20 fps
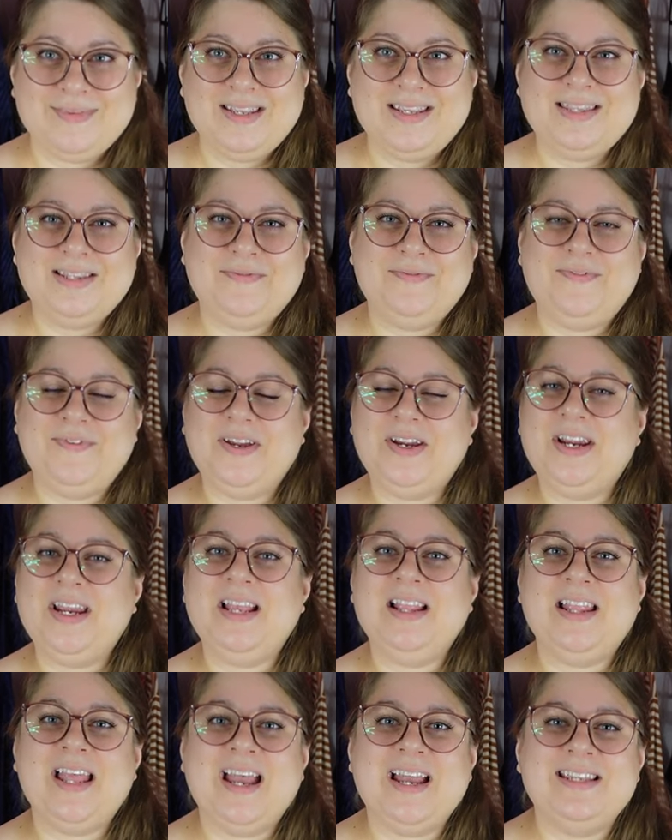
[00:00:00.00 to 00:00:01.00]
The very
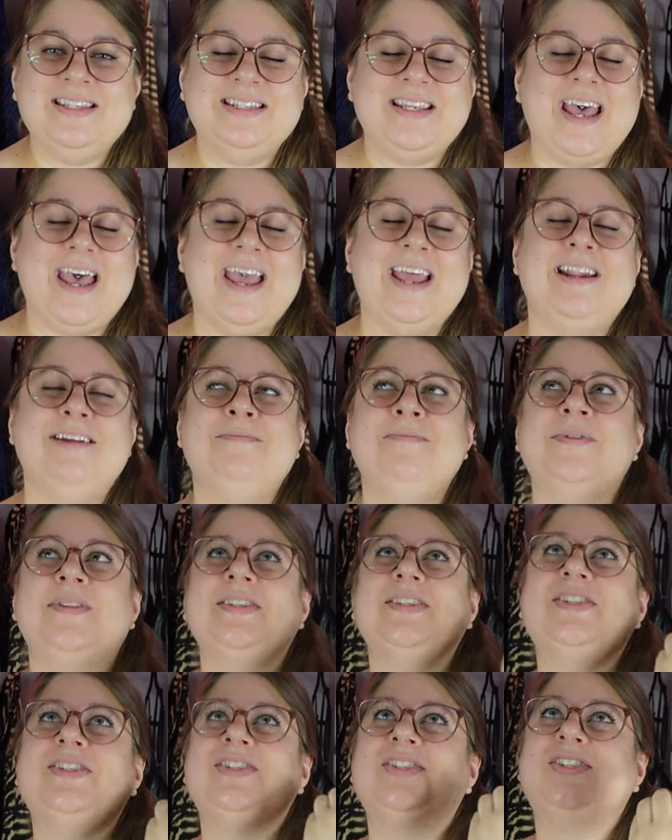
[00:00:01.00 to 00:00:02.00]
last item, the
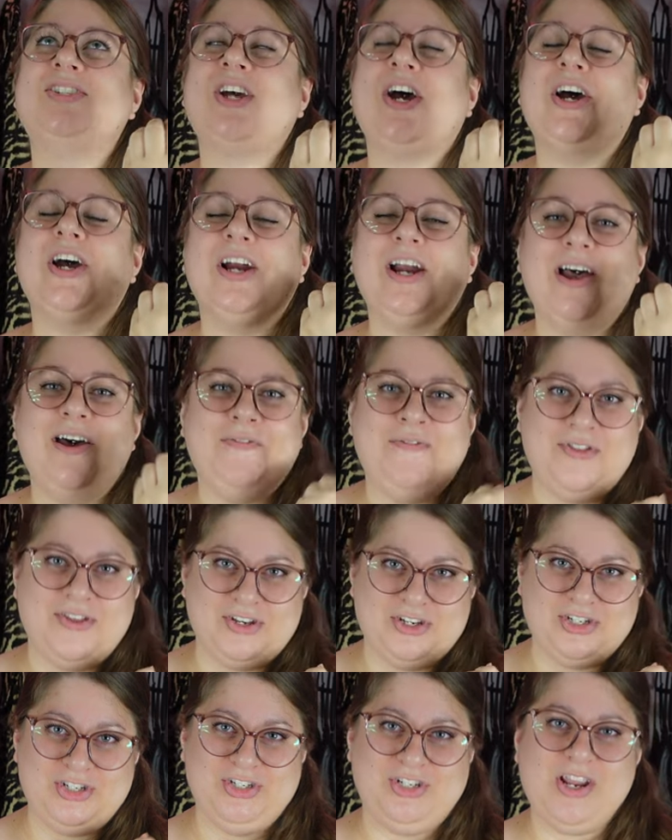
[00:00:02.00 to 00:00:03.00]
star of the
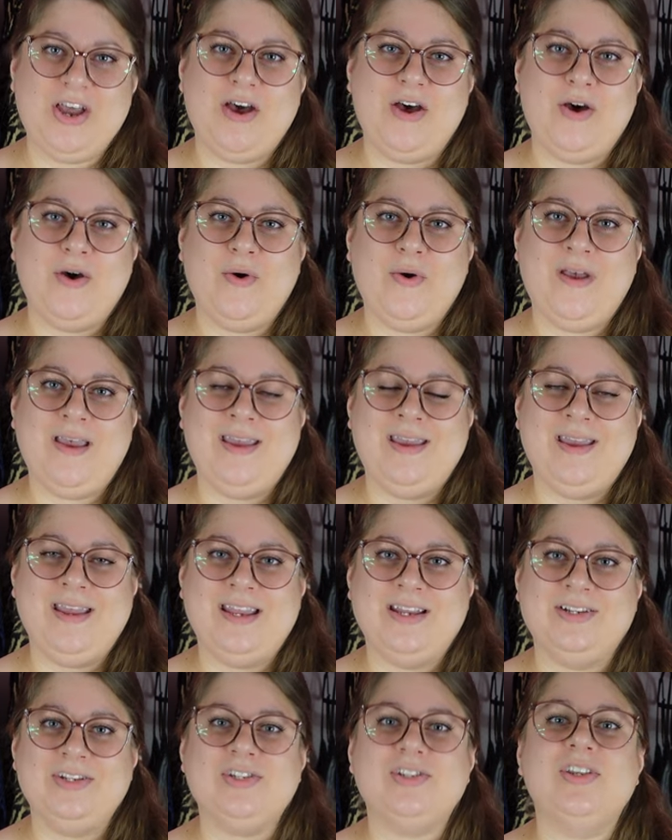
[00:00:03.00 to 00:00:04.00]
show. It
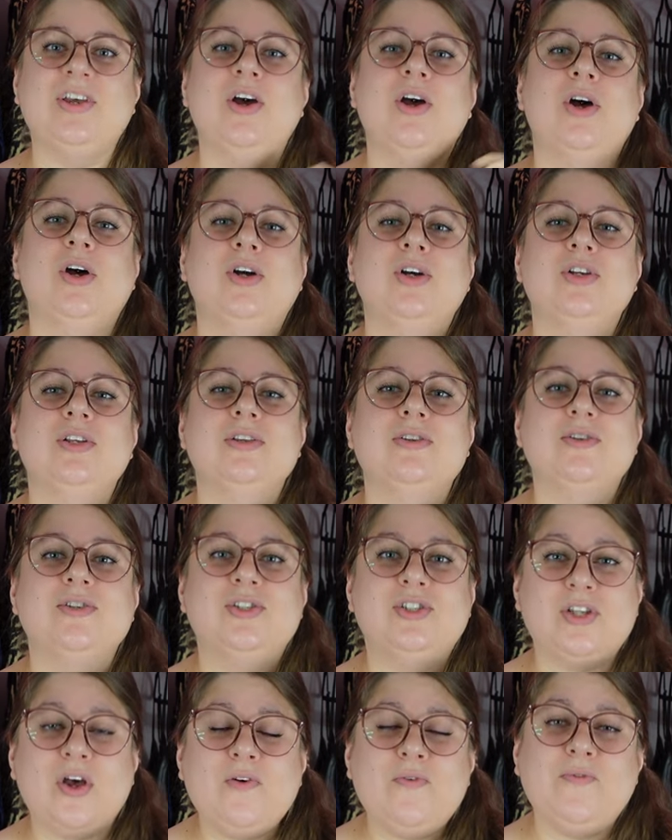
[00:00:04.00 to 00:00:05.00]
is
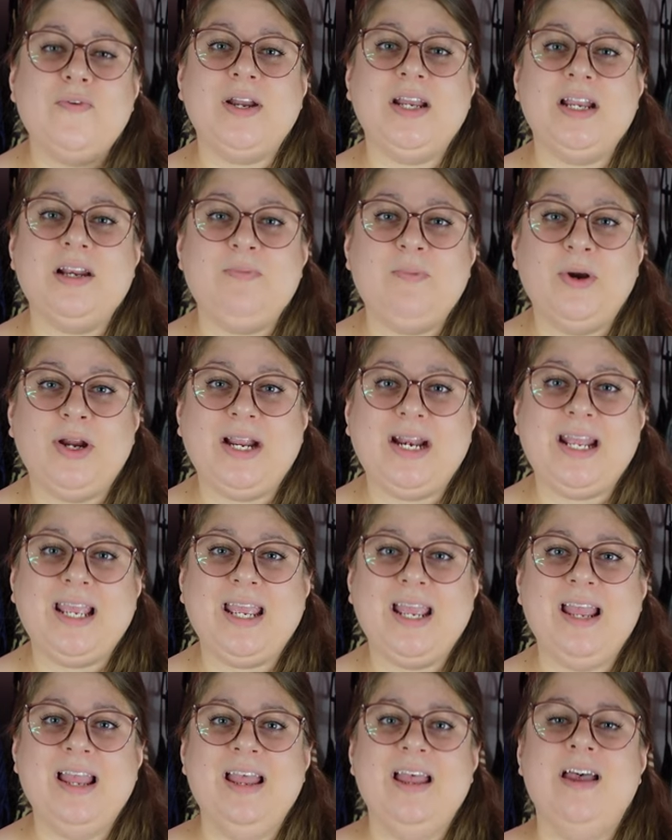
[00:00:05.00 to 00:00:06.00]
so freaking
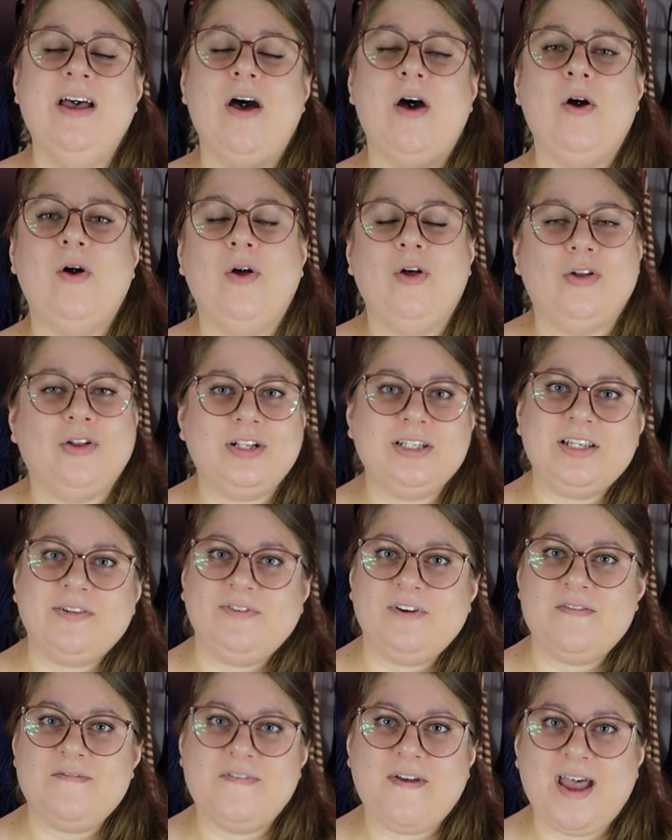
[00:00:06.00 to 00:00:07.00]
pretty, a whole
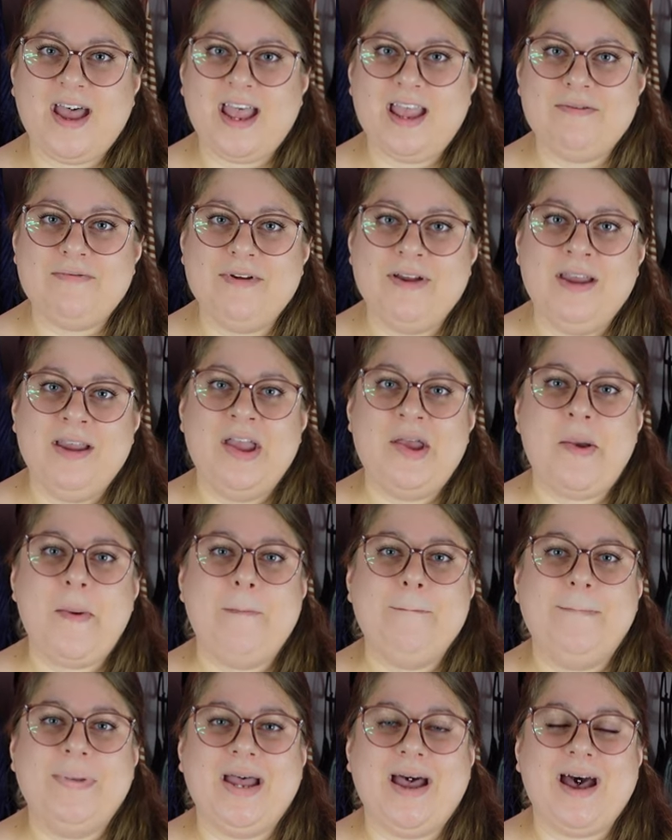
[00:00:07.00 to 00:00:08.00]
different vibe,
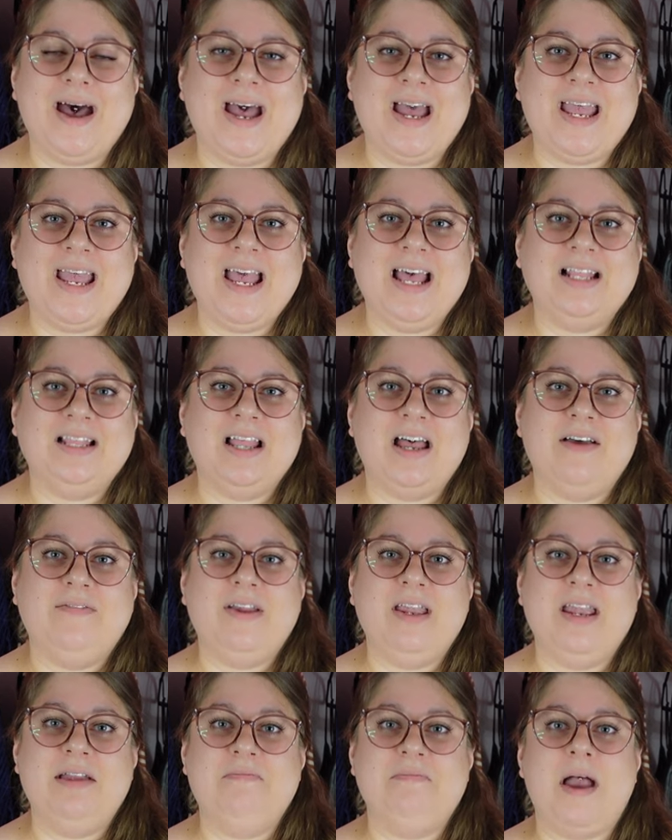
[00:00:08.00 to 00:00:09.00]
but I love
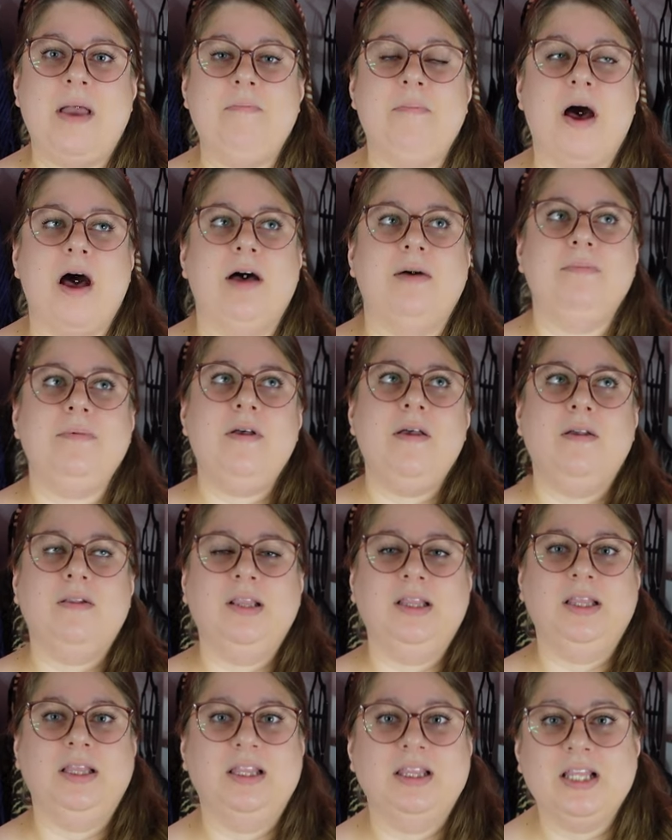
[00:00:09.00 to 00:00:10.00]
it. And my mom
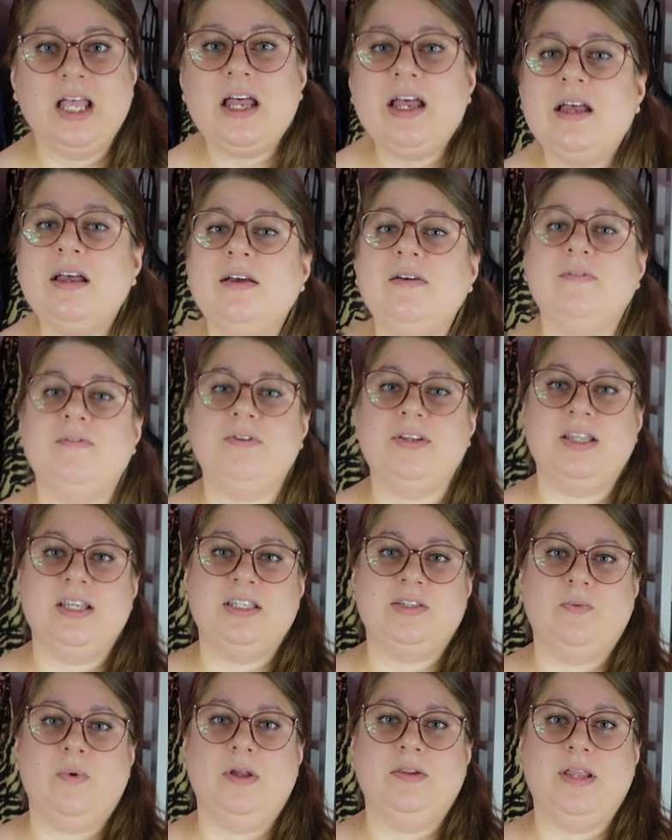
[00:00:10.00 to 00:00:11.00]
loved
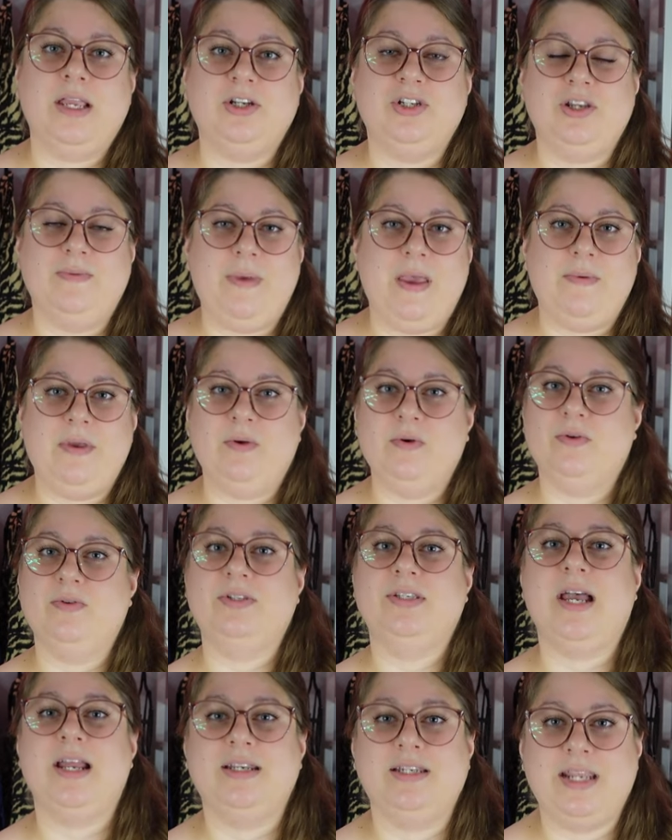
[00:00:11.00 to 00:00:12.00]
this one. Like she made me go
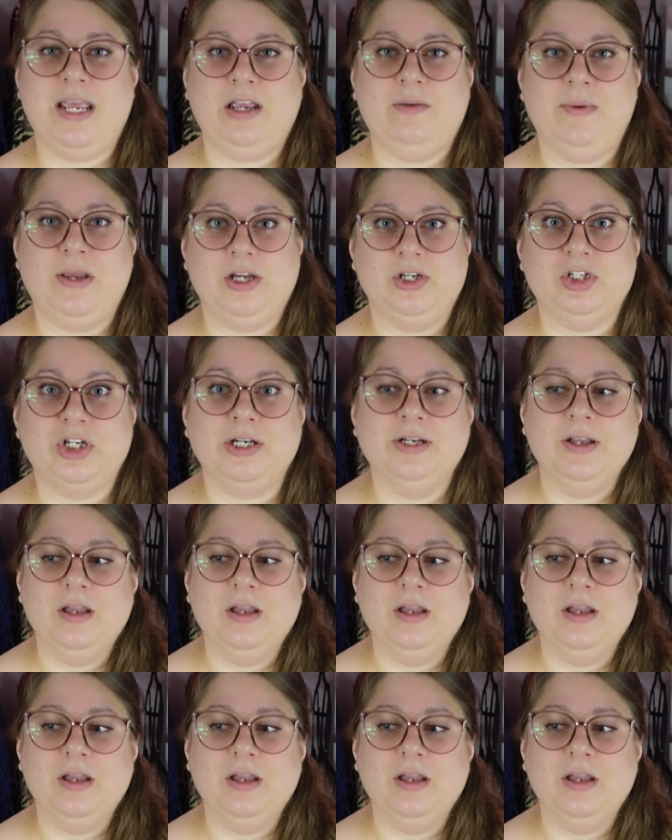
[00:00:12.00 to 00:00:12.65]
outside to take a picture.